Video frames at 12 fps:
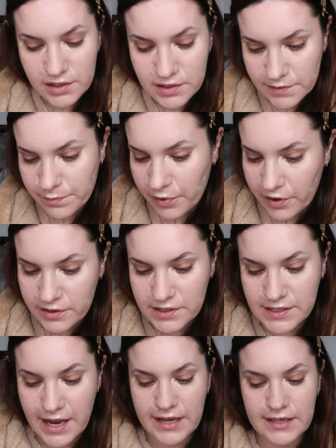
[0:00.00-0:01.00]
to
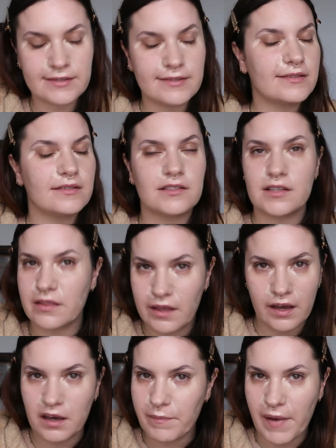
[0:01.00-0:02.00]
process, to
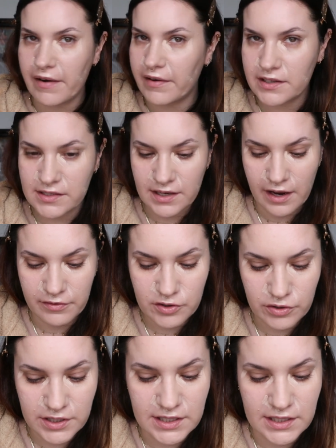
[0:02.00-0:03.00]
think about its life
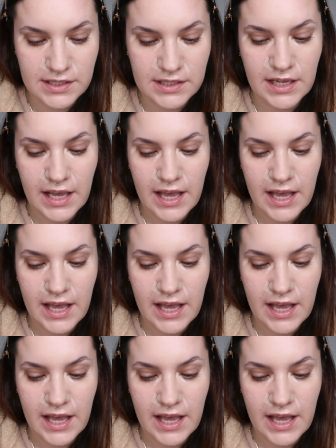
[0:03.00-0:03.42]
choices.